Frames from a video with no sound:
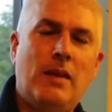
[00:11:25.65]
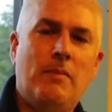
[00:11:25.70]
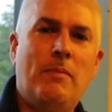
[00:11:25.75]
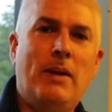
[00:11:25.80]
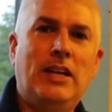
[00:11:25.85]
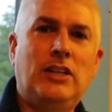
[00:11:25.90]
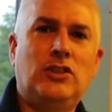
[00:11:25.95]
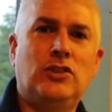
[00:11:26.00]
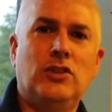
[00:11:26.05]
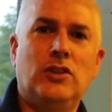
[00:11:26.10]

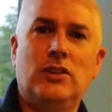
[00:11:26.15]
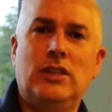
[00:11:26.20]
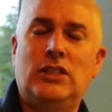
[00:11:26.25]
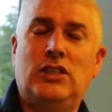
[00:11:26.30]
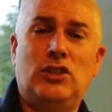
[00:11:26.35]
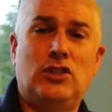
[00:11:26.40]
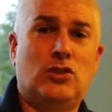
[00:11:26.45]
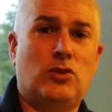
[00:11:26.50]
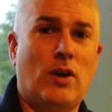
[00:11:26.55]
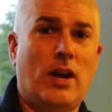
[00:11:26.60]
make sure
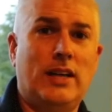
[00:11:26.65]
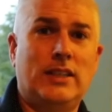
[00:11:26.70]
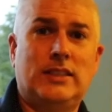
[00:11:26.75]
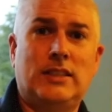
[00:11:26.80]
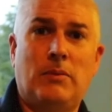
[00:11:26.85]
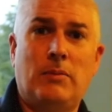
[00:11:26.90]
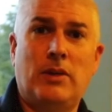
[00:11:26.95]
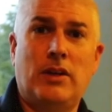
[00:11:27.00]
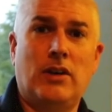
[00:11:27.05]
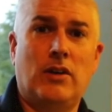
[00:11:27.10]
that you try
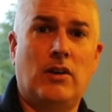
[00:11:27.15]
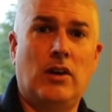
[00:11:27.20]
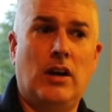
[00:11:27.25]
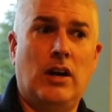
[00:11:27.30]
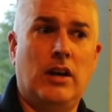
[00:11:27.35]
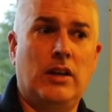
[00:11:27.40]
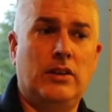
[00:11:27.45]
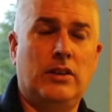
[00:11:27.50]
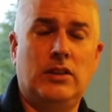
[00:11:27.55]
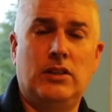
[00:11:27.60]
some of their
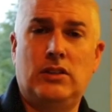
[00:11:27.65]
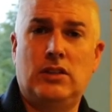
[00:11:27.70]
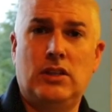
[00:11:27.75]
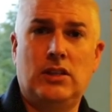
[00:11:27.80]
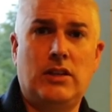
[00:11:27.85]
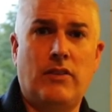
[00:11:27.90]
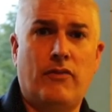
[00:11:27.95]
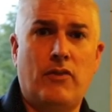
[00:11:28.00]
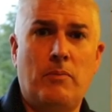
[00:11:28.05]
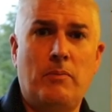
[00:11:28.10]
uh, the,
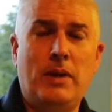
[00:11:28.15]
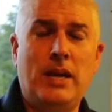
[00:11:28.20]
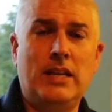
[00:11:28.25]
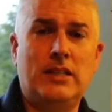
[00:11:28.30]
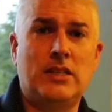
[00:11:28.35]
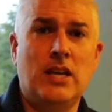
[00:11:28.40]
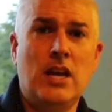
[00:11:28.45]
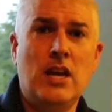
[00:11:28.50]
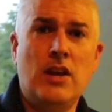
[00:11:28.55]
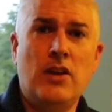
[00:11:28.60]
the, different
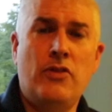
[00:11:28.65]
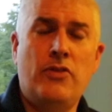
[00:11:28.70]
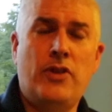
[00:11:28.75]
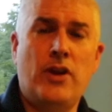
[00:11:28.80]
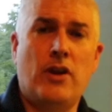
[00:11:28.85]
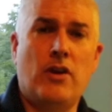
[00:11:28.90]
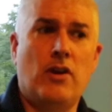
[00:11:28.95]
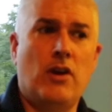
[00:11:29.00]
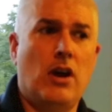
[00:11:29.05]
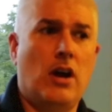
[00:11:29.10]
meats.
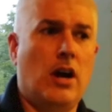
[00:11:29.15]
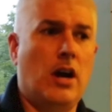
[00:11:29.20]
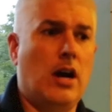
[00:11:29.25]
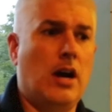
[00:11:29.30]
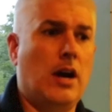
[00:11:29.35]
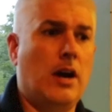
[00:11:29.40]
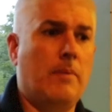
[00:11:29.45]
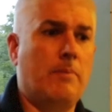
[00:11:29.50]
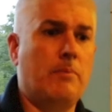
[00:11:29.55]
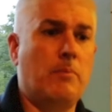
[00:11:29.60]
Their
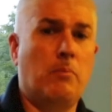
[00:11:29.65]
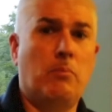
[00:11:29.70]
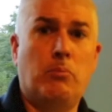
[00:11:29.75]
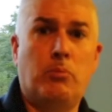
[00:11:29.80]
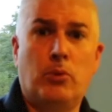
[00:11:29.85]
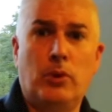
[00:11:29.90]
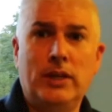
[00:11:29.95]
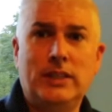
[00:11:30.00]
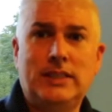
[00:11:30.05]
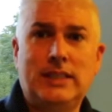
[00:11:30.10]
um,
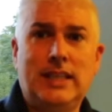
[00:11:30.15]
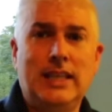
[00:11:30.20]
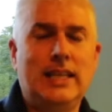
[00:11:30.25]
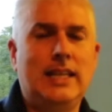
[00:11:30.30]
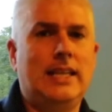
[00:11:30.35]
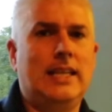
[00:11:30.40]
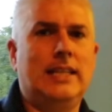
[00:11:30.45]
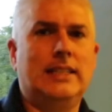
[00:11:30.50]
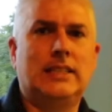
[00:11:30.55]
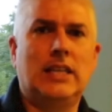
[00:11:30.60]

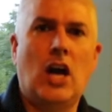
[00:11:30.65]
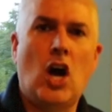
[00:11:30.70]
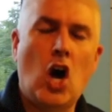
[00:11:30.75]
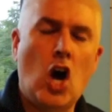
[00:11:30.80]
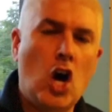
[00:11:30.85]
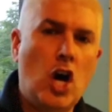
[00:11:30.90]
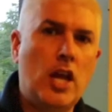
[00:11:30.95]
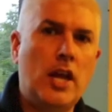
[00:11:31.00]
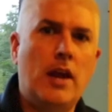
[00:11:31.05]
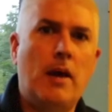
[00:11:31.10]
brisket is
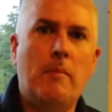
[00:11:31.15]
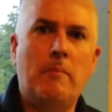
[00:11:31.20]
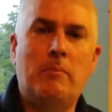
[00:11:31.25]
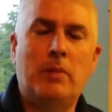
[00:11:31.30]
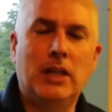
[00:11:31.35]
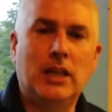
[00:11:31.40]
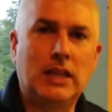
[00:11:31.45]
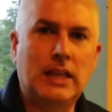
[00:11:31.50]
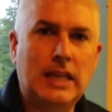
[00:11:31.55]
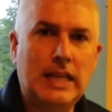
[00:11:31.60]

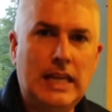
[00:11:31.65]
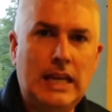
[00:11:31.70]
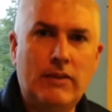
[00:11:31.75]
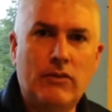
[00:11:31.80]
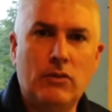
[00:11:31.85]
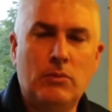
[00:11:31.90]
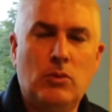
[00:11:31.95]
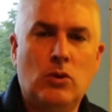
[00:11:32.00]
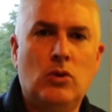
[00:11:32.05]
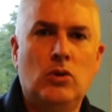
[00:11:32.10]

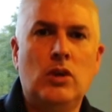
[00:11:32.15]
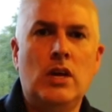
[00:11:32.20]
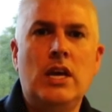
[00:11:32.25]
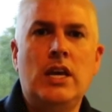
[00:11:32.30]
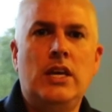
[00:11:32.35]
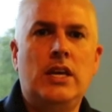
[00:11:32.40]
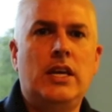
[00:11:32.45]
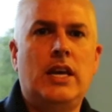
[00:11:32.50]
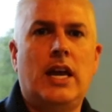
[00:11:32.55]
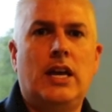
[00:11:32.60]
unbelievable.
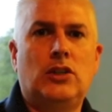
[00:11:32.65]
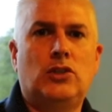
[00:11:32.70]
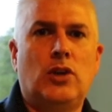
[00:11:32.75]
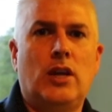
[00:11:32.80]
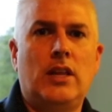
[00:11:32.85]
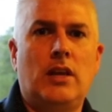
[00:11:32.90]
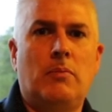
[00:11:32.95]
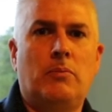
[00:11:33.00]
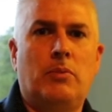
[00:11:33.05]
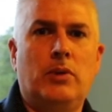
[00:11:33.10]
You got to
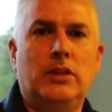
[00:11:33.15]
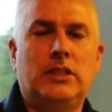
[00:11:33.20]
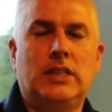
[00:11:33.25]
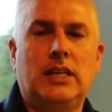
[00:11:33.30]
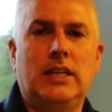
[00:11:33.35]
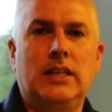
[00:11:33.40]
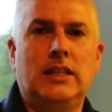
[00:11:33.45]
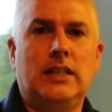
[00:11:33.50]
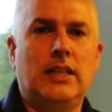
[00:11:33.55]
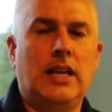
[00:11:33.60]
try their
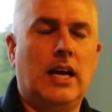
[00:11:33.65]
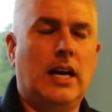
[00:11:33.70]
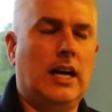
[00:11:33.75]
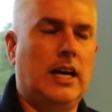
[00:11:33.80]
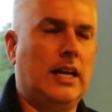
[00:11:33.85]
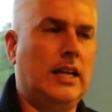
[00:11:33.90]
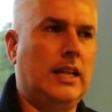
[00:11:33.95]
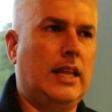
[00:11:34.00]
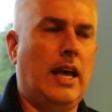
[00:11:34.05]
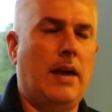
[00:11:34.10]
brisket.
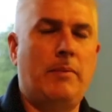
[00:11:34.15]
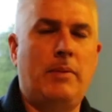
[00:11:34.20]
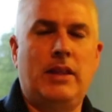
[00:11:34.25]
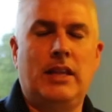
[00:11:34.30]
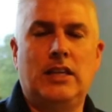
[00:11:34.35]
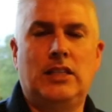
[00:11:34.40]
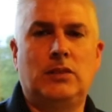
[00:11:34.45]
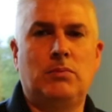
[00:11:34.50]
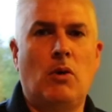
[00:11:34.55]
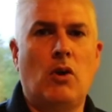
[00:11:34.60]
Uh, I
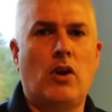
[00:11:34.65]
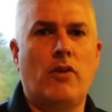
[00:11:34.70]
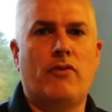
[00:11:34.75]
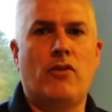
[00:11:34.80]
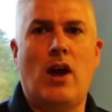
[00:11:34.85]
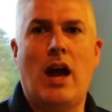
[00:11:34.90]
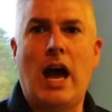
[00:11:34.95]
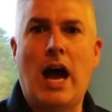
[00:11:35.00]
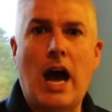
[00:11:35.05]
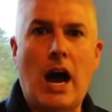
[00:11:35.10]
mean, they smoke it
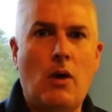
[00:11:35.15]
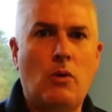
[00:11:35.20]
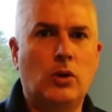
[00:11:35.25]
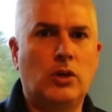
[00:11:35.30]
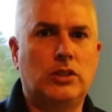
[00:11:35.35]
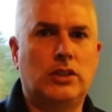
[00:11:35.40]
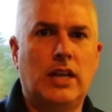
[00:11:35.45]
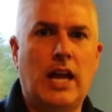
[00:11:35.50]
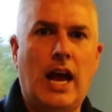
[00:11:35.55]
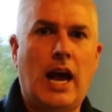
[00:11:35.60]
for
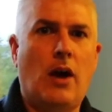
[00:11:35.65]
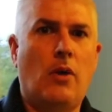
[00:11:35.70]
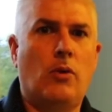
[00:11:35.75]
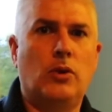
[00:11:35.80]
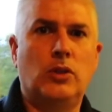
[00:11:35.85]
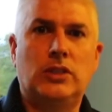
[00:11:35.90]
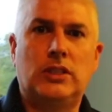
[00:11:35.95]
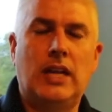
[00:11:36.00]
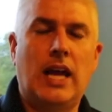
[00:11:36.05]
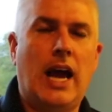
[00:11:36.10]
hours and
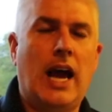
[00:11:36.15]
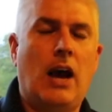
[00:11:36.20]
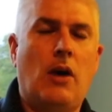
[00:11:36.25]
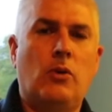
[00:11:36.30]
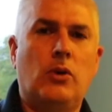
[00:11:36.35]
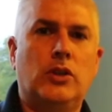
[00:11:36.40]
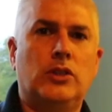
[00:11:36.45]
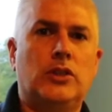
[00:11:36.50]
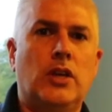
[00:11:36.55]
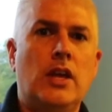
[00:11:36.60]
hours and
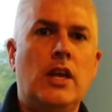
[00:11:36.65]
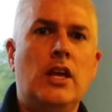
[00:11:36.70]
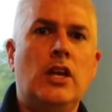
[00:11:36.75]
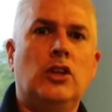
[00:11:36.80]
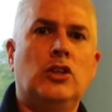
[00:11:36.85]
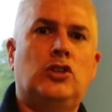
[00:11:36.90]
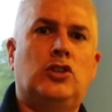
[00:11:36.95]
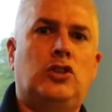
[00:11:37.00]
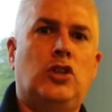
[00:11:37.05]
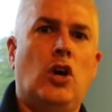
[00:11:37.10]
hours,
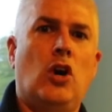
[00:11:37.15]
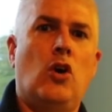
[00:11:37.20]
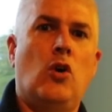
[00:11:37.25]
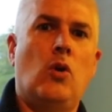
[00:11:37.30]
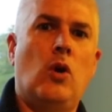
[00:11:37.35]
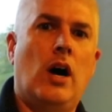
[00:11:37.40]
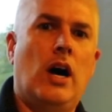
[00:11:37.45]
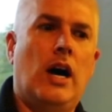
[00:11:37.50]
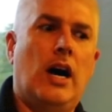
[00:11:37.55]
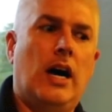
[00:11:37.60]

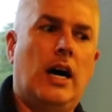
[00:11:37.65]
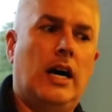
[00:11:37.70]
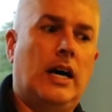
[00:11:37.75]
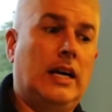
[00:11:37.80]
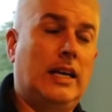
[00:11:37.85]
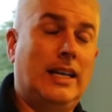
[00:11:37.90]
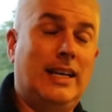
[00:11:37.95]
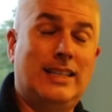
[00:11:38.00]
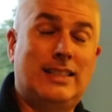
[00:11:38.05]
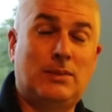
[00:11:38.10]
so
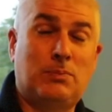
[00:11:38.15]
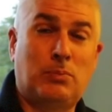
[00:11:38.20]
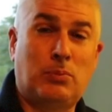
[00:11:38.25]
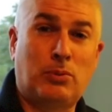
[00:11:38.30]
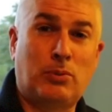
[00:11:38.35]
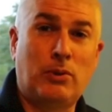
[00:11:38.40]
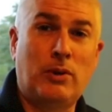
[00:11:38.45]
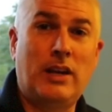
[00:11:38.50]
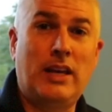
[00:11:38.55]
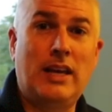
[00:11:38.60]
uh, it's
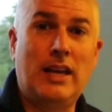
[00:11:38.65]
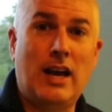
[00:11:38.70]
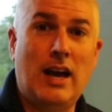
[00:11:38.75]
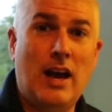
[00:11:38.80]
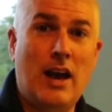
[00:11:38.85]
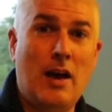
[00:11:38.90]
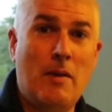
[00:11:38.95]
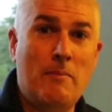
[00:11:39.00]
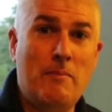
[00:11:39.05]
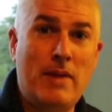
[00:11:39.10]
pretty
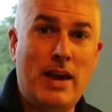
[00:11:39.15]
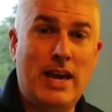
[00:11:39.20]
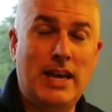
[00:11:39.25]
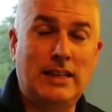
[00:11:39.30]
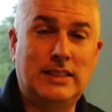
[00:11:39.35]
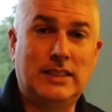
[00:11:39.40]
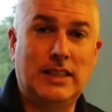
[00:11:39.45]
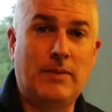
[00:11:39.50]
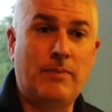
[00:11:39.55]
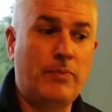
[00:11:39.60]

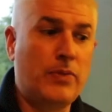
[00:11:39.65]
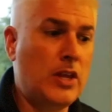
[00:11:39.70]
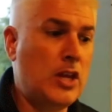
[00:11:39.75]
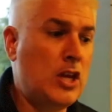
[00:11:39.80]
amazing.